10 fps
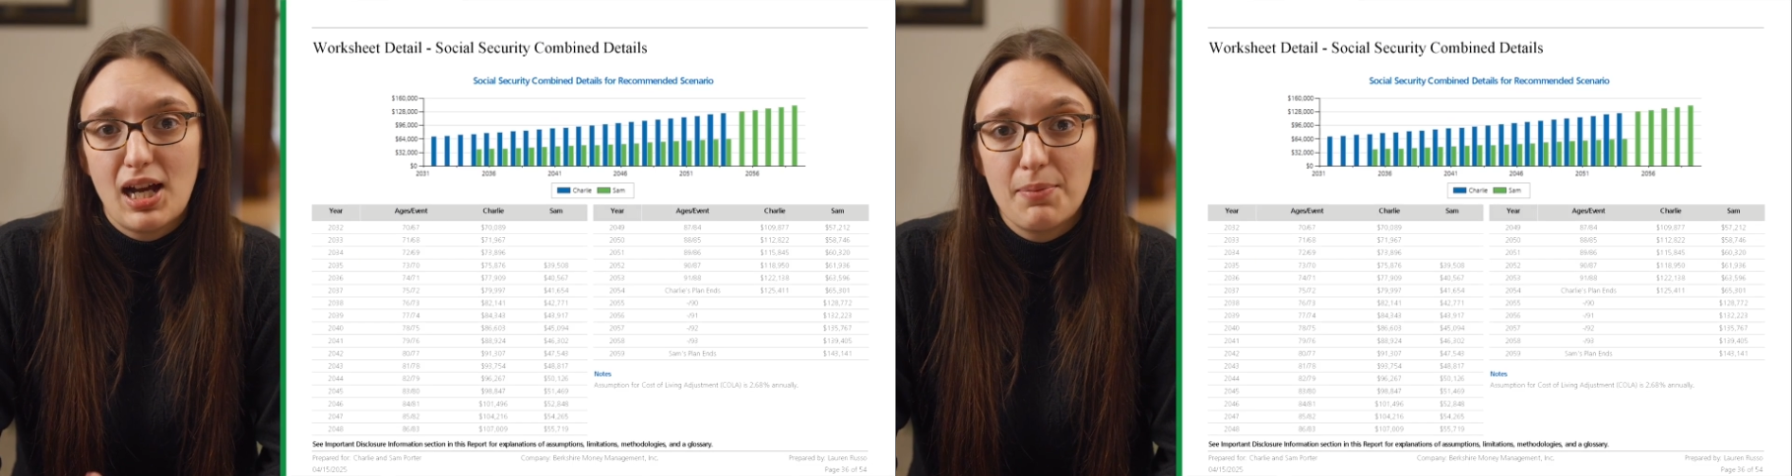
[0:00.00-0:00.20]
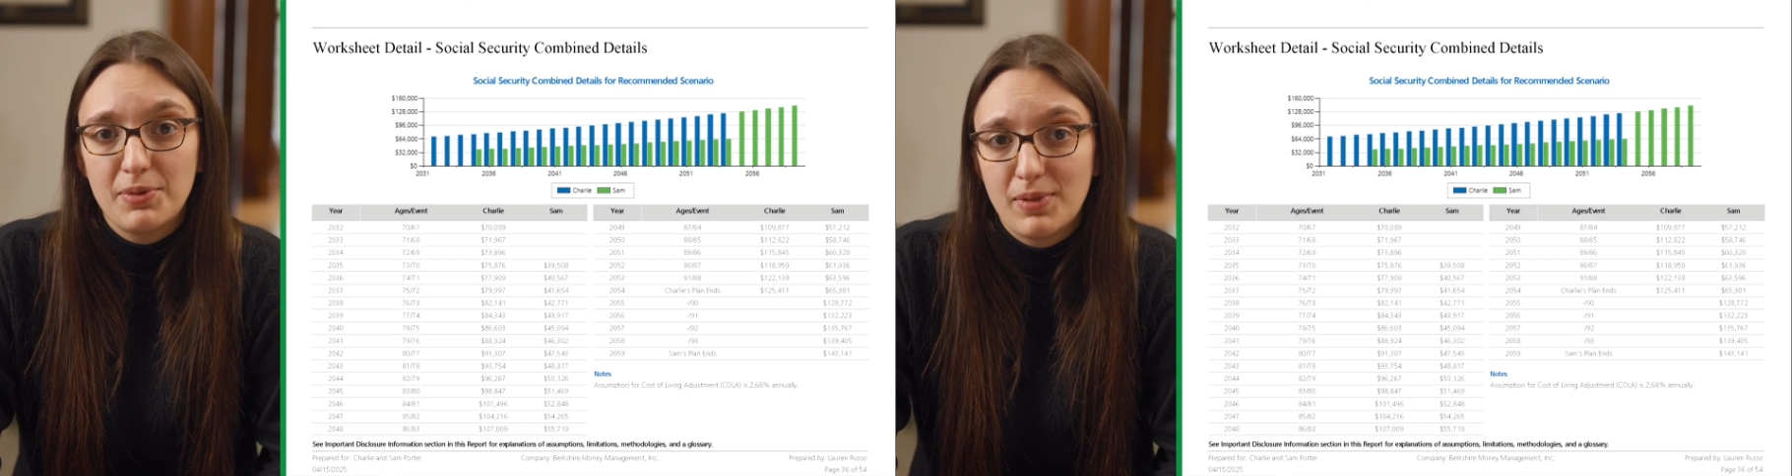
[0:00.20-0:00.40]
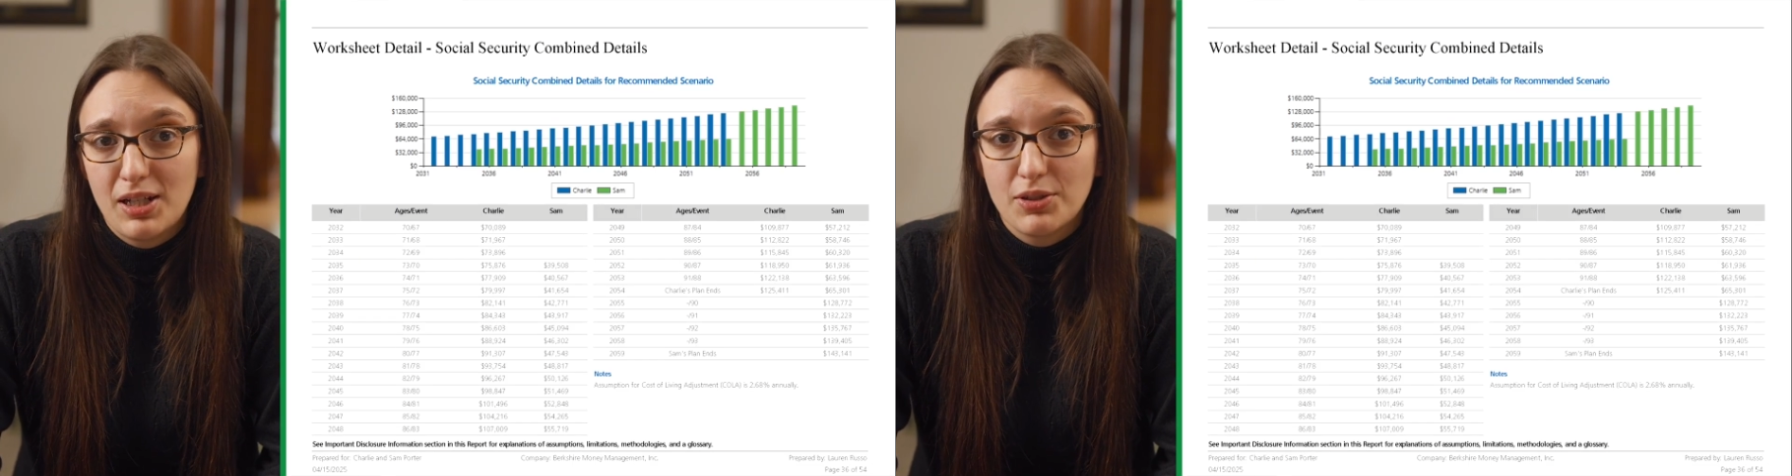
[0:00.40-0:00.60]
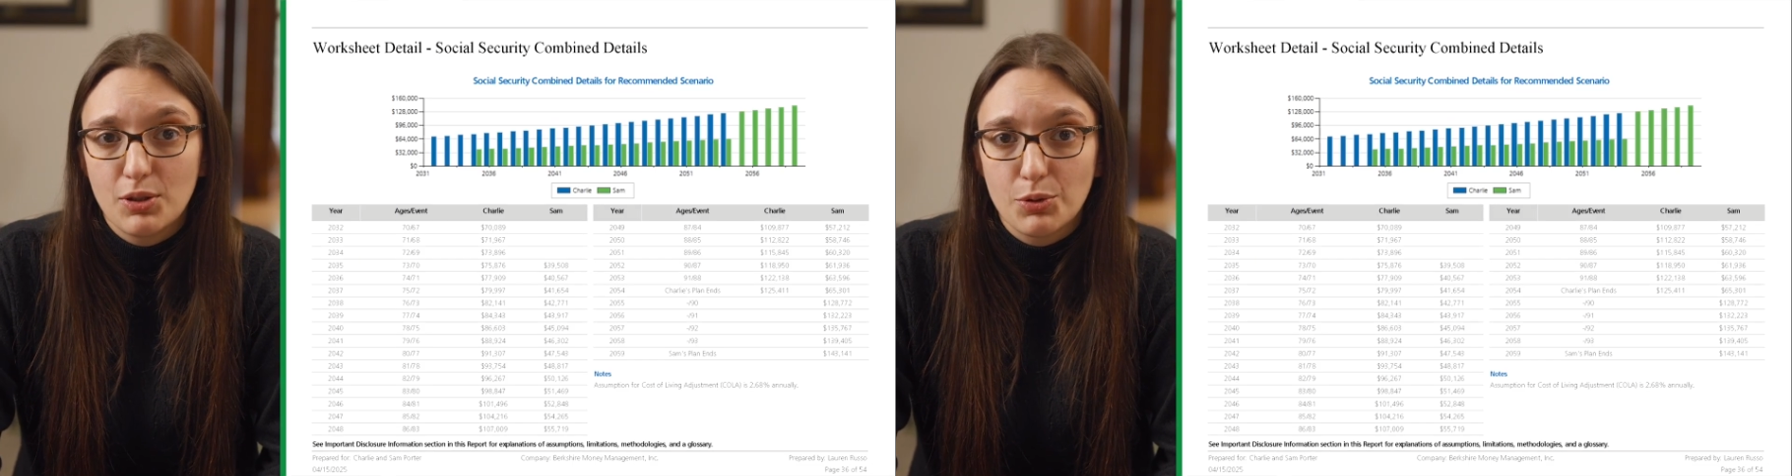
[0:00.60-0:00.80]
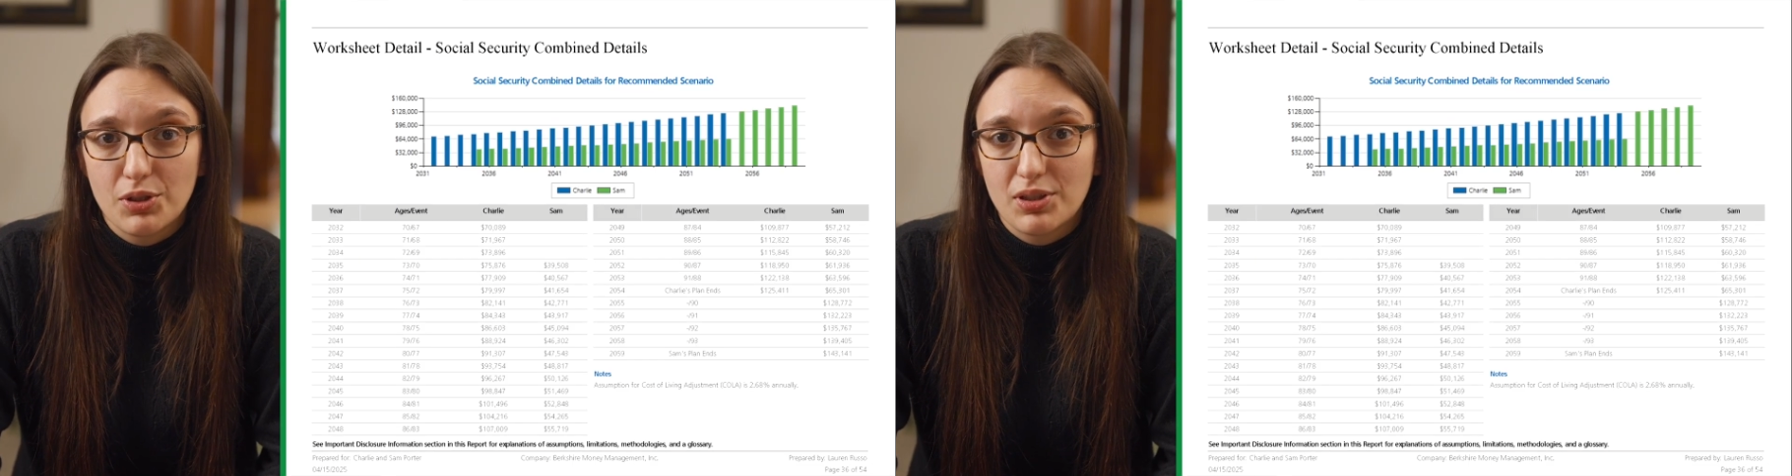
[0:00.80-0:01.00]
optimize
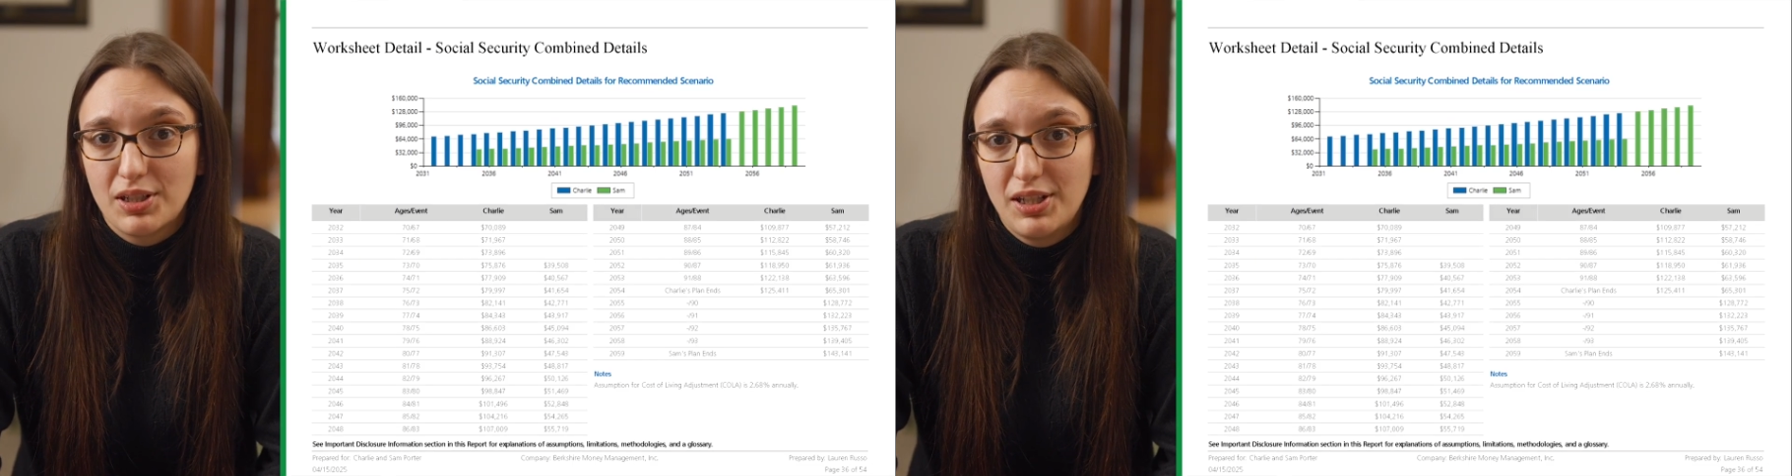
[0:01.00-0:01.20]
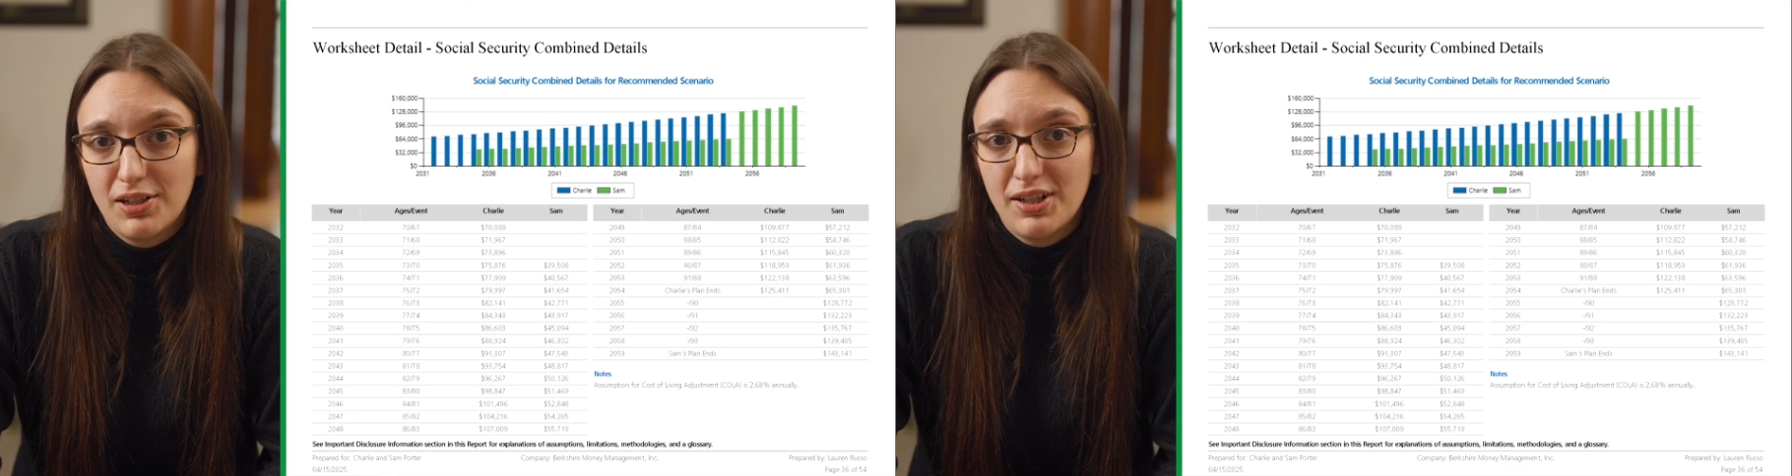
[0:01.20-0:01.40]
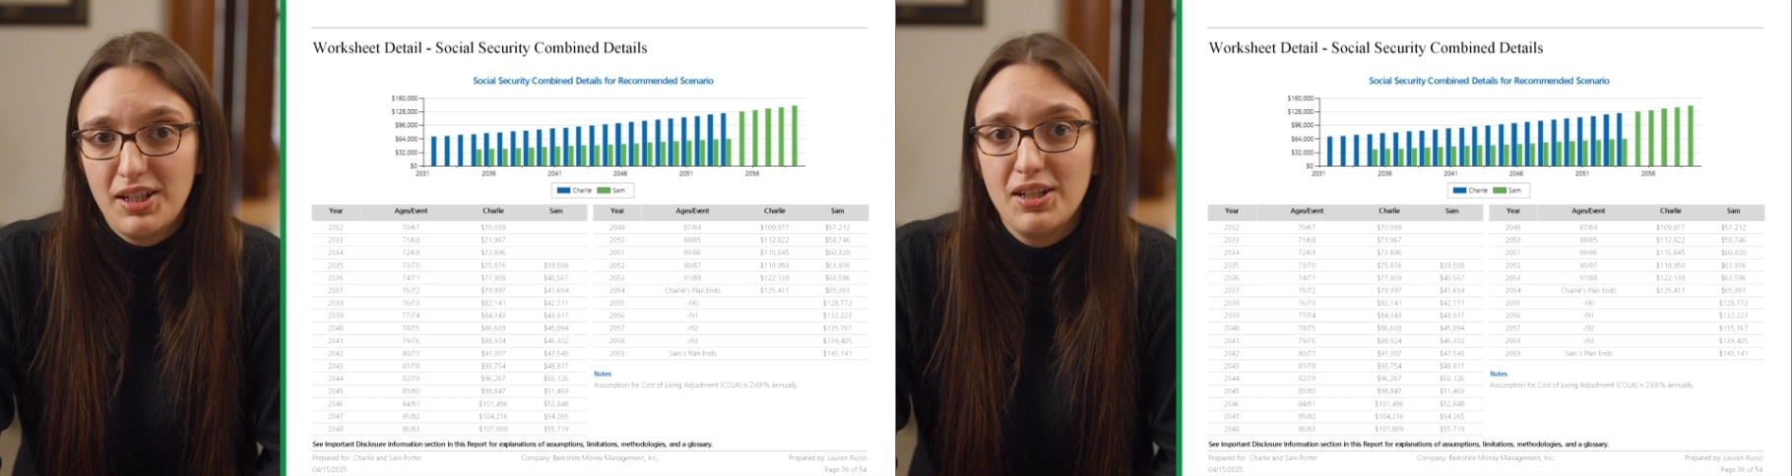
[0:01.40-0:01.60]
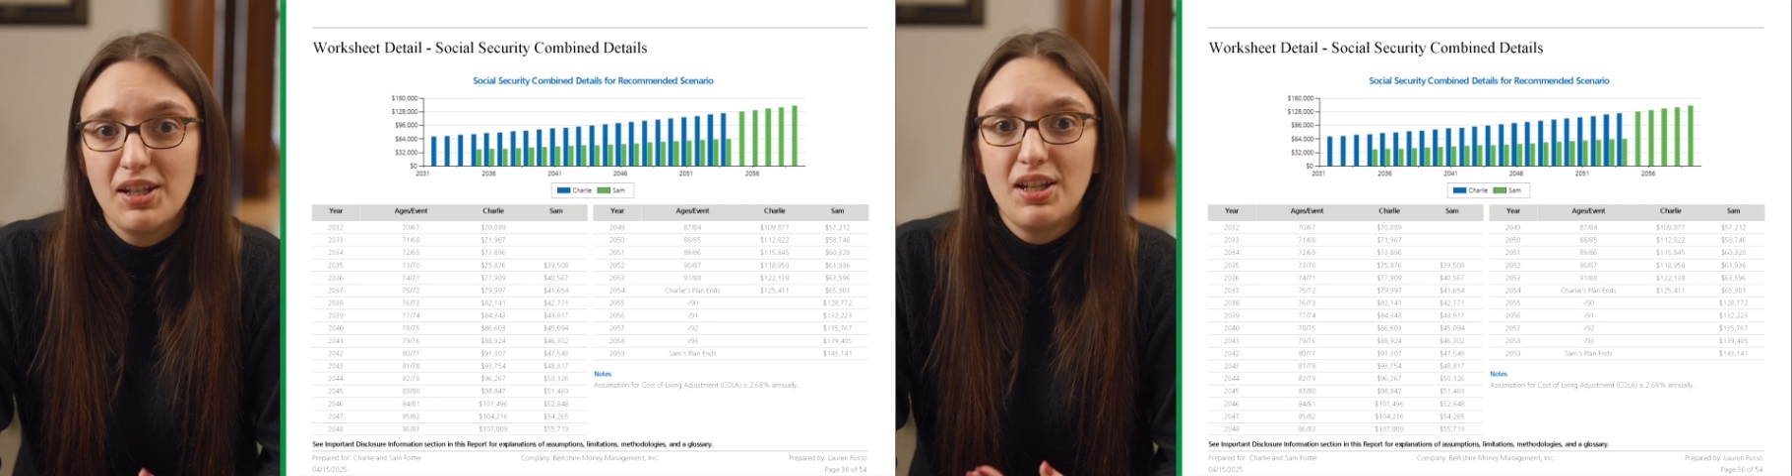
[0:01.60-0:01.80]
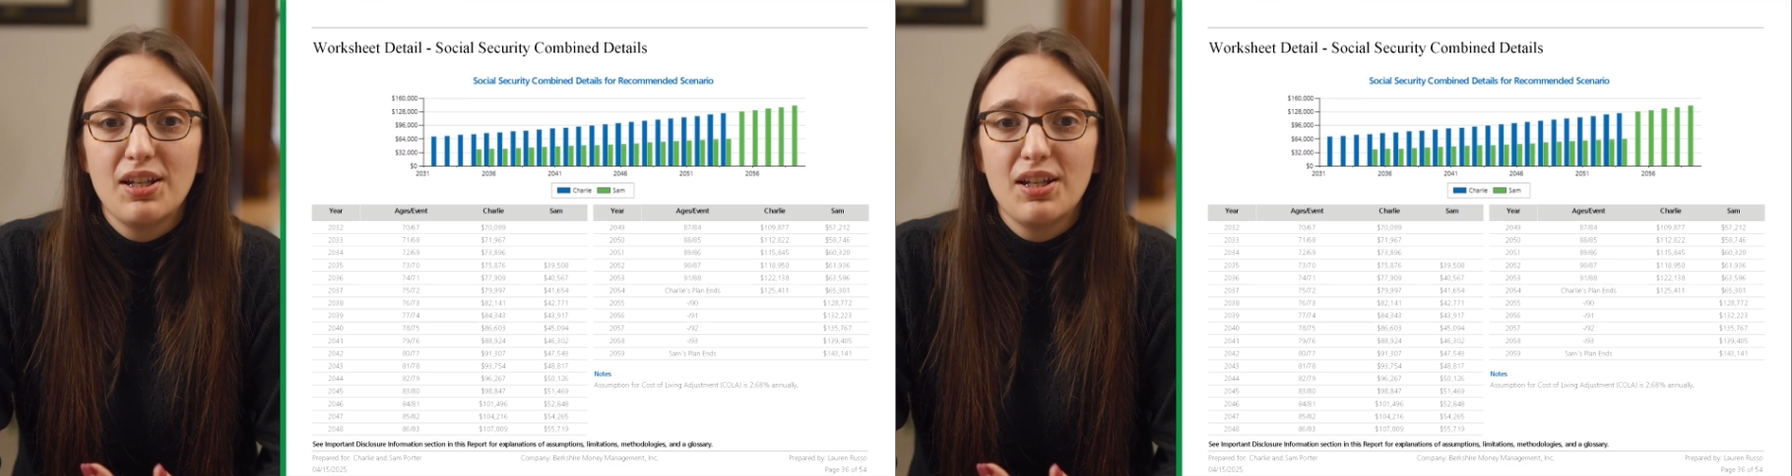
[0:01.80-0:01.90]
Social Security,